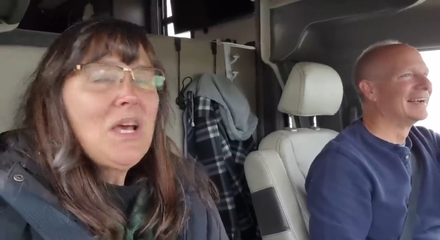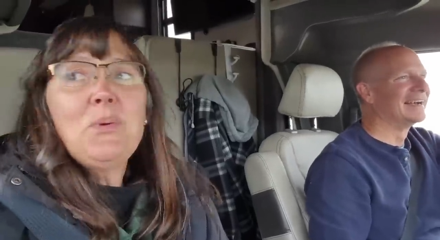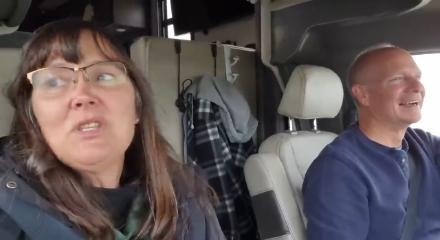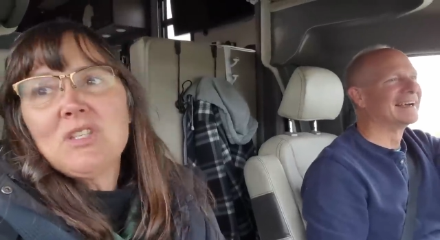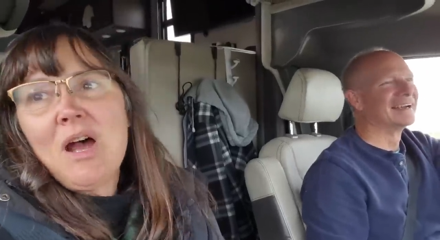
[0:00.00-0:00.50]

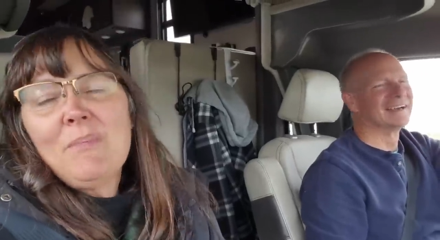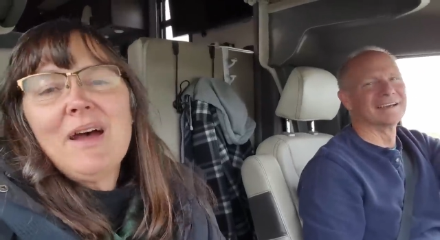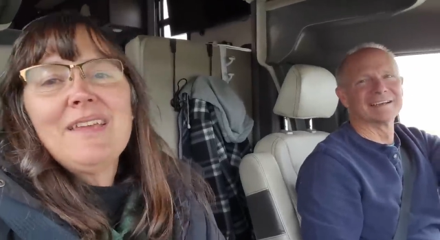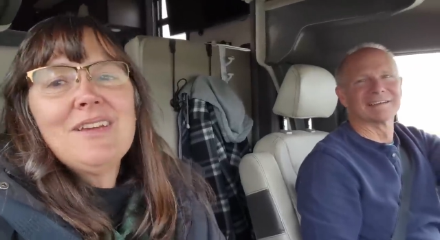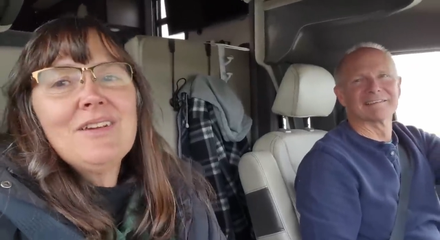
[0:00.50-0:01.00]
Speaker 1: so we stopped
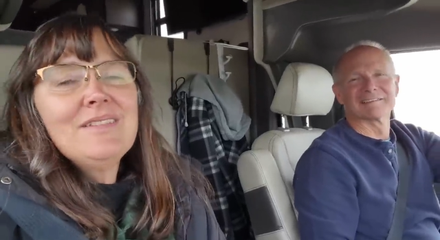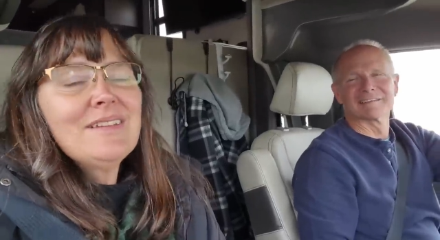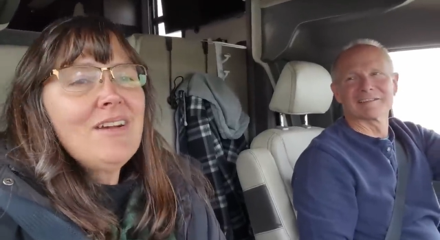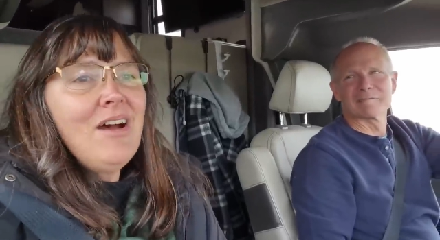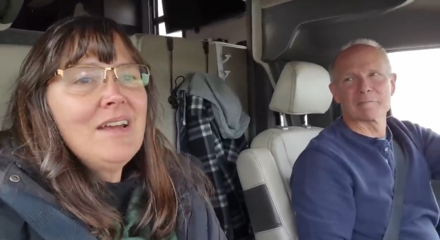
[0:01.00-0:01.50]
by here,
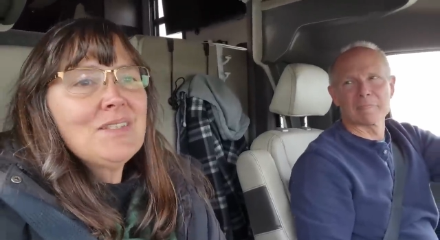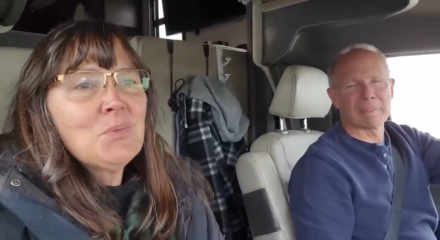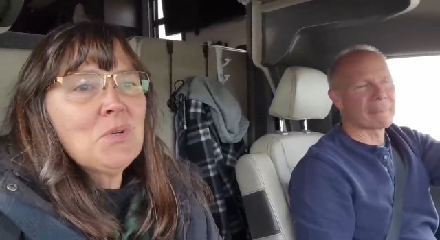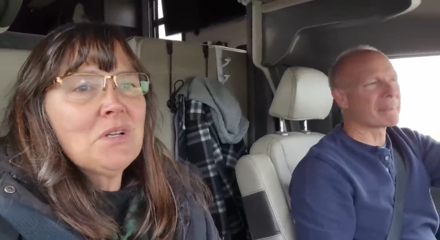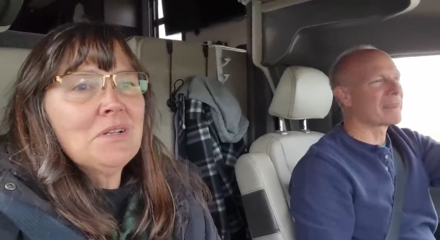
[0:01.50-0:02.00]
and the
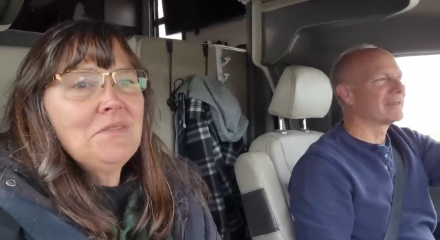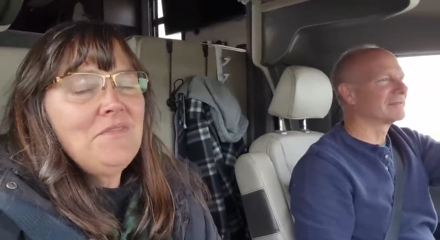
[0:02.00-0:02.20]
guys were